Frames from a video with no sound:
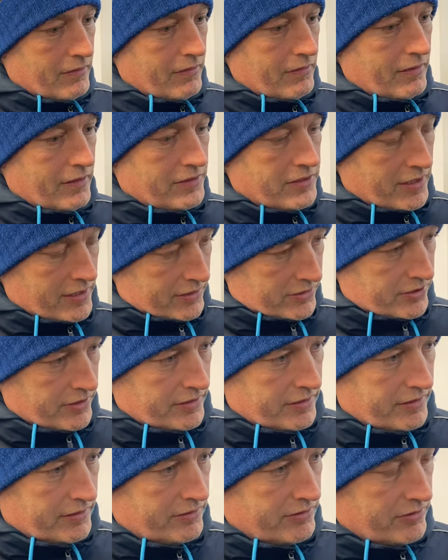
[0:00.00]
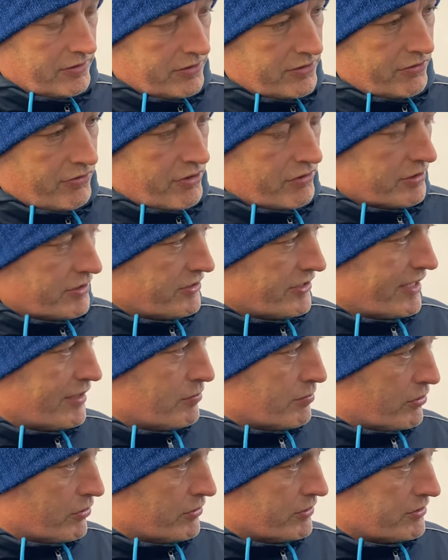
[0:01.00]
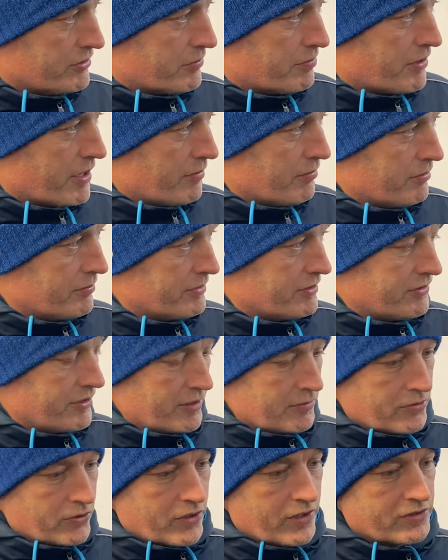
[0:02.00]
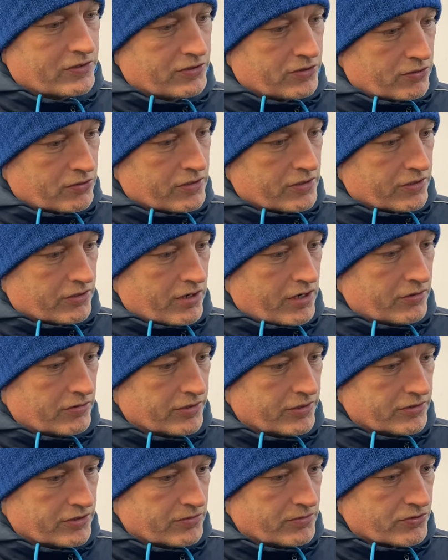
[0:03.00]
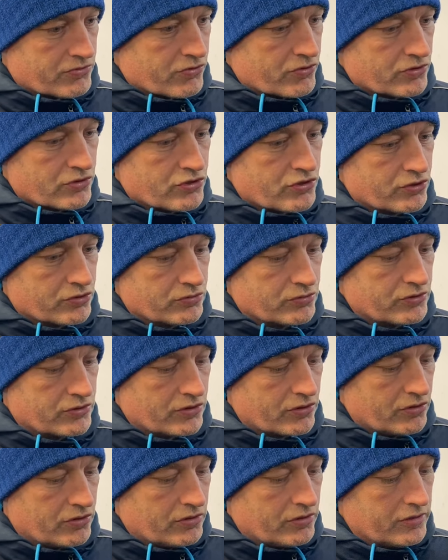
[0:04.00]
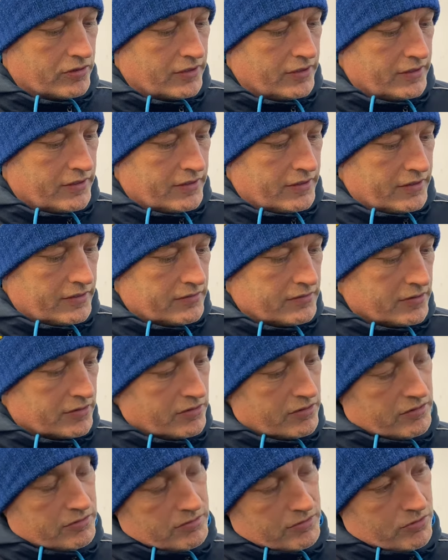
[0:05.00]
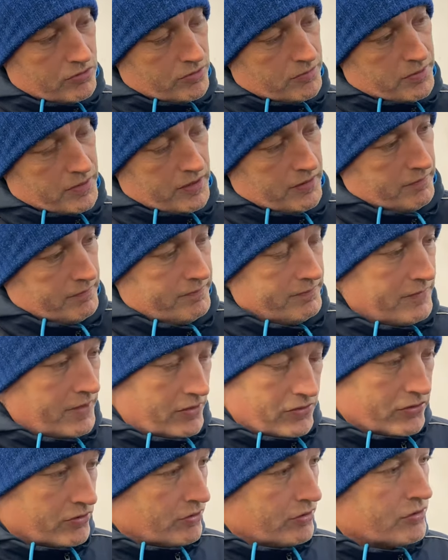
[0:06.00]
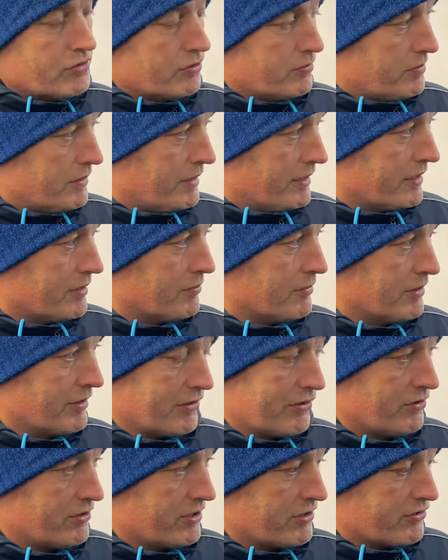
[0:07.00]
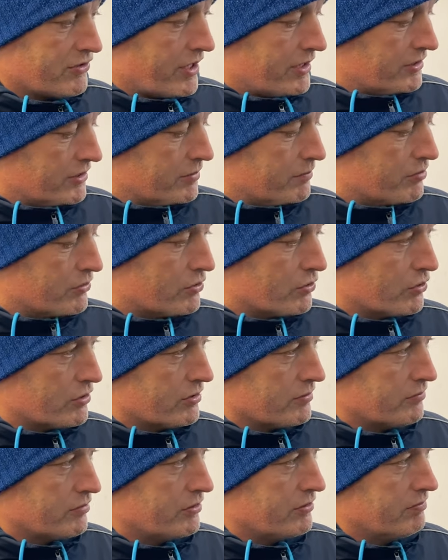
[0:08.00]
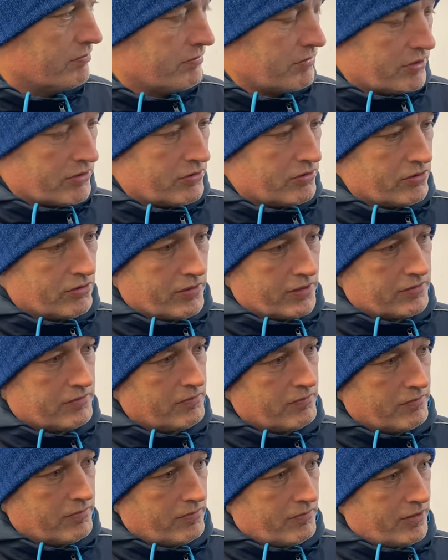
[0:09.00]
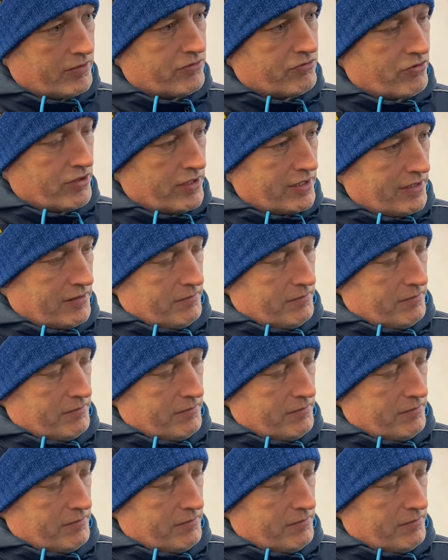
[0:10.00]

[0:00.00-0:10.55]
I think it's a, it's it's around his elbow is the problem. His elbow got stuck in the ground as he was running through, so you know, could be, I don't know, could be ligament. I don't think there's anything broken, but you don't know what, what's really